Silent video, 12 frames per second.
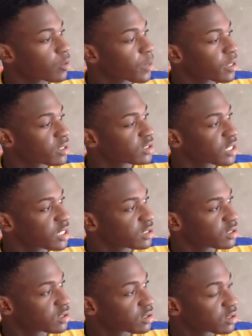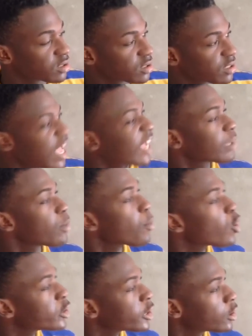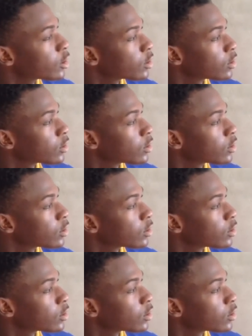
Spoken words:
no make no sense. Yeah, give me money.